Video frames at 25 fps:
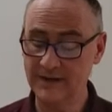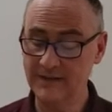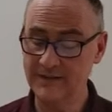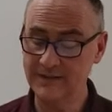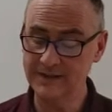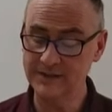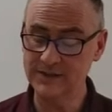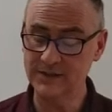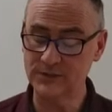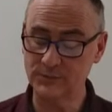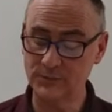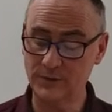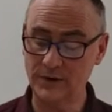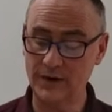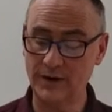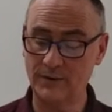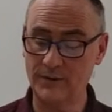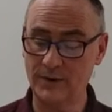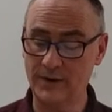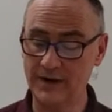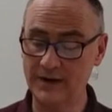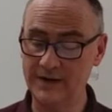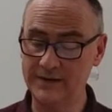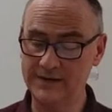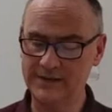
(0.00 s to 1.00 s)
And this is where I
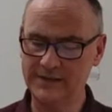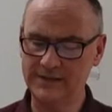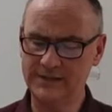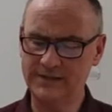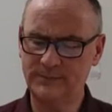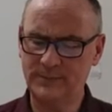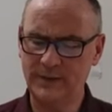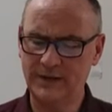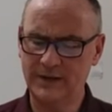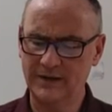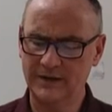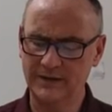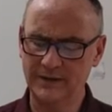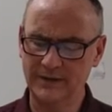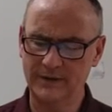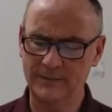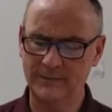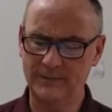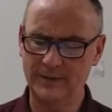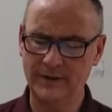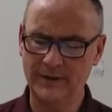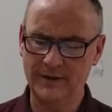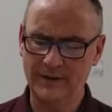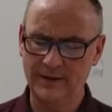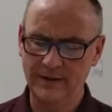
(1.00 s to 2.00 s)
wanted to speak a little
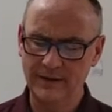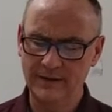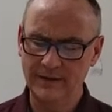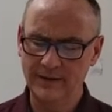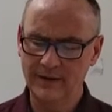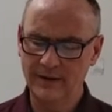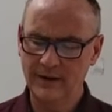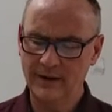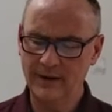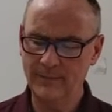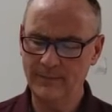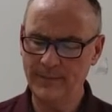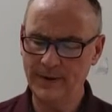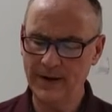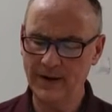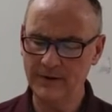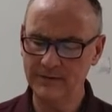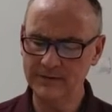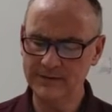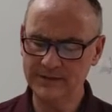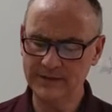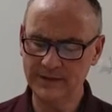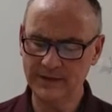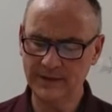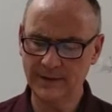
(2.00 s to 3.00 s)
bit
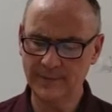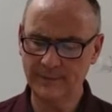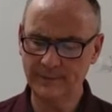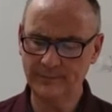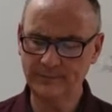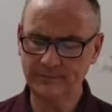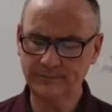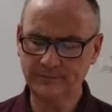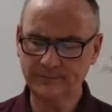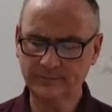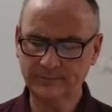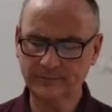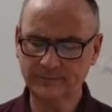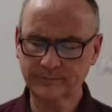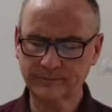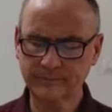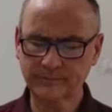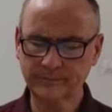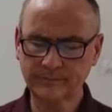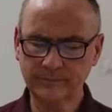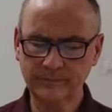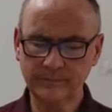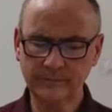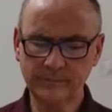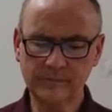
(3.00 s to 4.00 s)
about um,
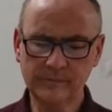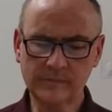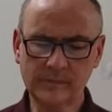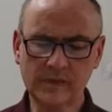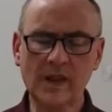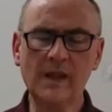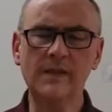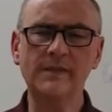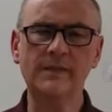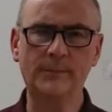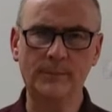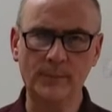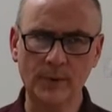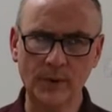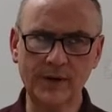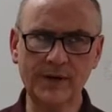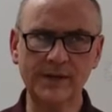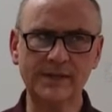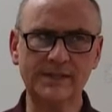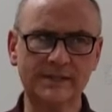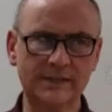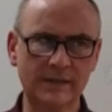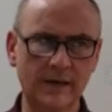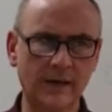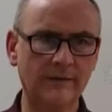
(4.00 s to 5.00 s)
the book
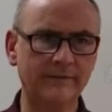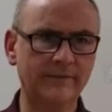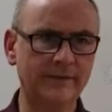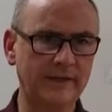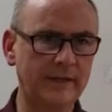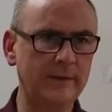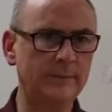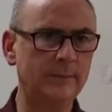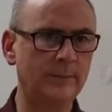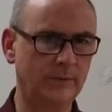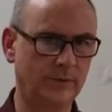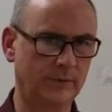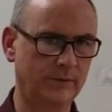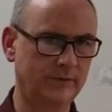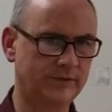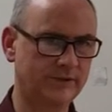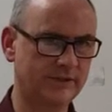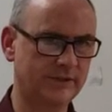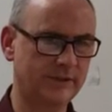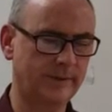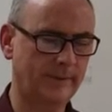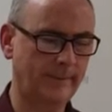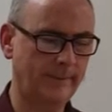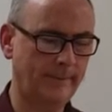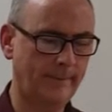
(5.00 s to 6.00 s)
itself,
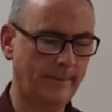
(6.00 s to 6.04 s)
Hebrews.